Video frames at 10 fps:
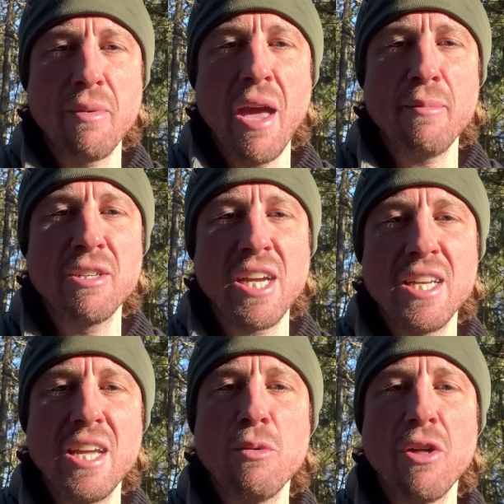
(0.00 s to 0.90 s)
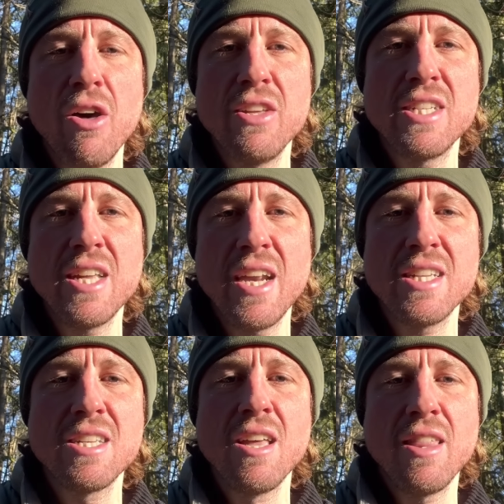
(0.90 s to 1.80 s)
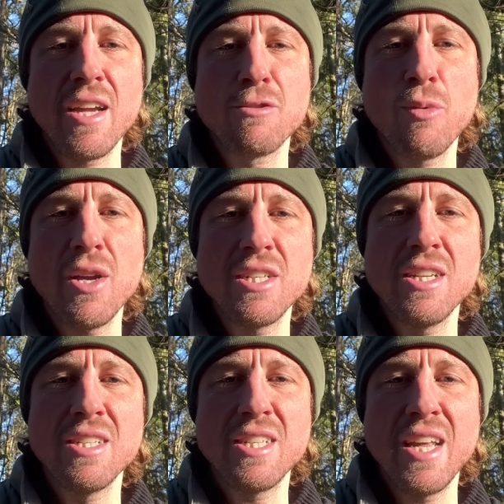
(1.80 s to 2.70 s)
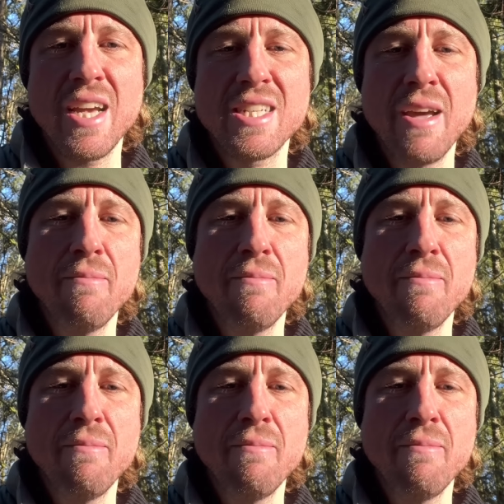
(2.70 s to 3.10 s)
camera technique with all these settings. Thanks for watching. See you next time.